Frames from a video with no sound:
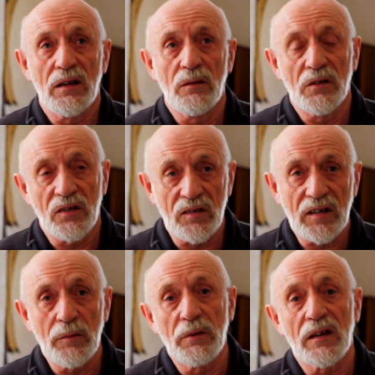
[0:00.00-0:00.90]
He was
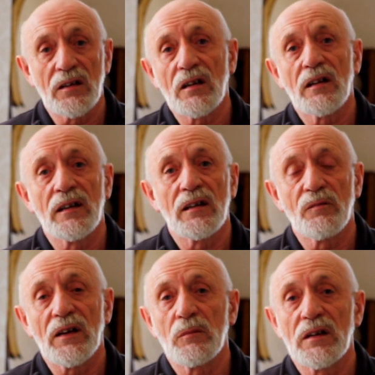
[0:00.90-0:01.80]
escaping in the
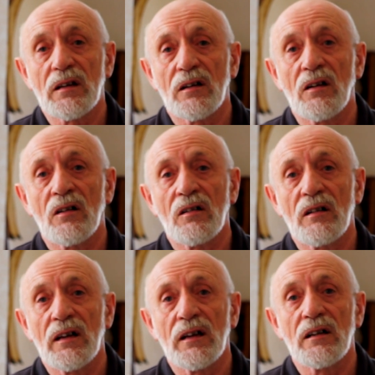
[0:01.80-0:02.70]
family
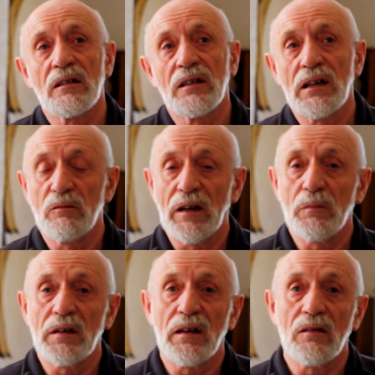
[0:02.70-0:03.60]
car, nearly ran
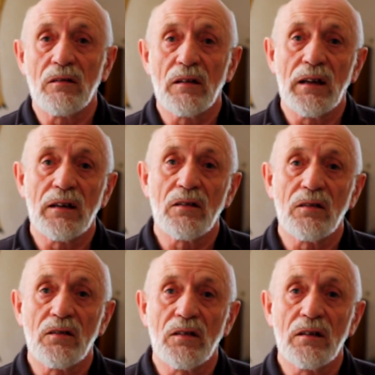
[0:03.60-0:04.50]
me down,
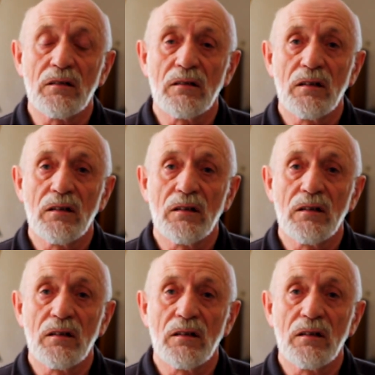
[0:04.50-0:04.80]
and